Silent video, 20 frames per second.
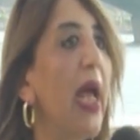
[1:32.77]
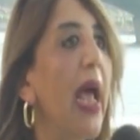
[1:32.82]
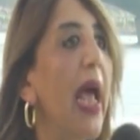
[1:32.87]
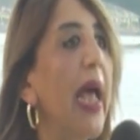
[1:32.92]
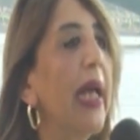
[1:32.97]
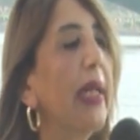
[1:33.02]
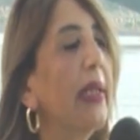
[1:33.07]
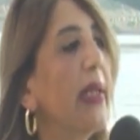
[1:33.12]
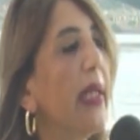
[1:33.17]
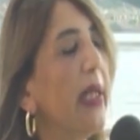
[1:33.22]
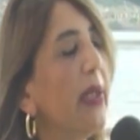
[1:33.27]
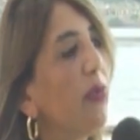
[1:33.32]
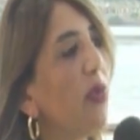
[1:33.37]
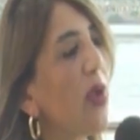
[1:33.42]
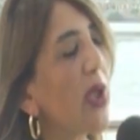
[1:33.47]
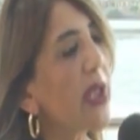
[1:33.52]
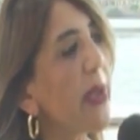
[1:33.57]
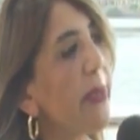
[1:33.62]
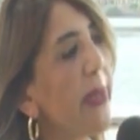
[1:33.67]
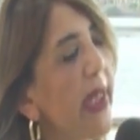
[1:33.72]
and it
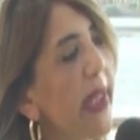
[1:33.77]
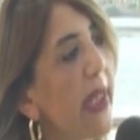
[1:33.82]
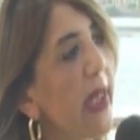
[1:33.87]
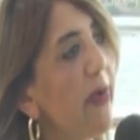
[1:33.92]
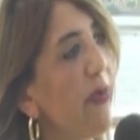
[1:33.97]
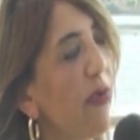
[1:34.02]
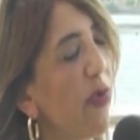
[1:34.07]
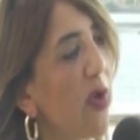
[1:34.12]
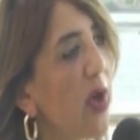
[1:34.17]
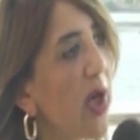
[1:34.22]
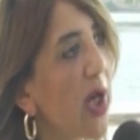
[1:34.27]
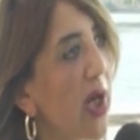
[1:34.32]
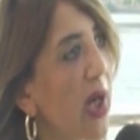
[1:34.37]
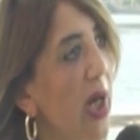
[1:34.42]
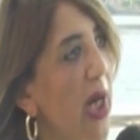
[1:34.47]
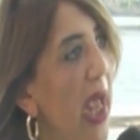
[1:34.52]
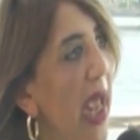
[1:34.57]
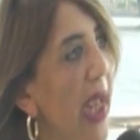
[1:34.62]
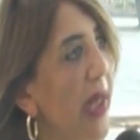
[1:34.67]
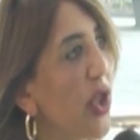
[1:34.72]
was a meeting for
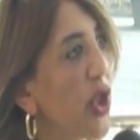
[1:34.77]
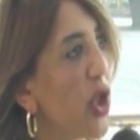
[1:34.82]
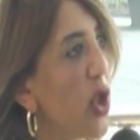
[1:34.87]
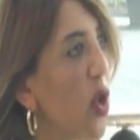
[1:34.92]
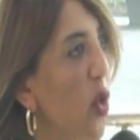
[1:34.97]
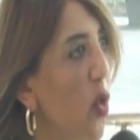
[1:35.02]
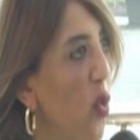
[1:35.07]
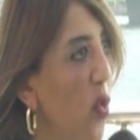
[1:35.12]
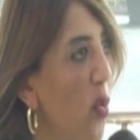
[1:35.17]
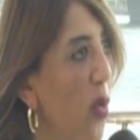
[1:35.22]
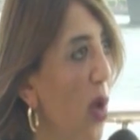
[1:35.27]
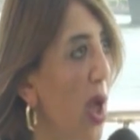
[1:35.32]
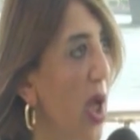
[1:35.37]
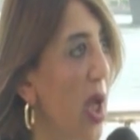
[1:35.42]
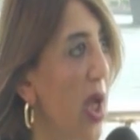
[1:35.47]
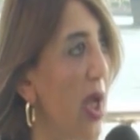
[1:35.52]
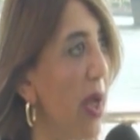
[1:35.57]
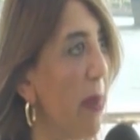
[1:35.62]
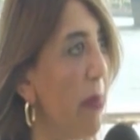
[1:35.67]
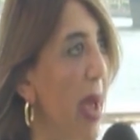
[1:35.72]
NGO
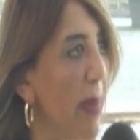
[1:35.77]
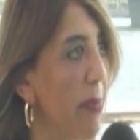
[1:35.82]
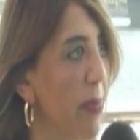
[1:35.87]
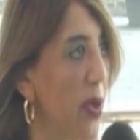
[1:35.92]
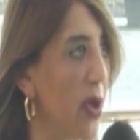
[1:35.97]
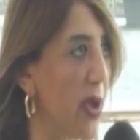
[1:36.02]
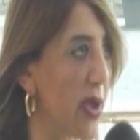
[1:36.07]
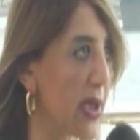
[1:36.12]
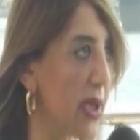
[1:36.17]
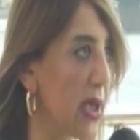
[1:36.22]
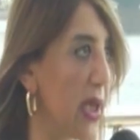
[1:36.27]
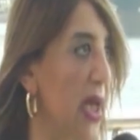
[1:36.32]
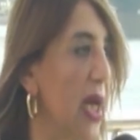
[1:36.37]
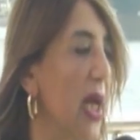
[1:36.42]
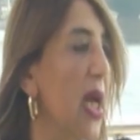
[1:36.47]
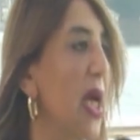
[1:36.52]
uh, members.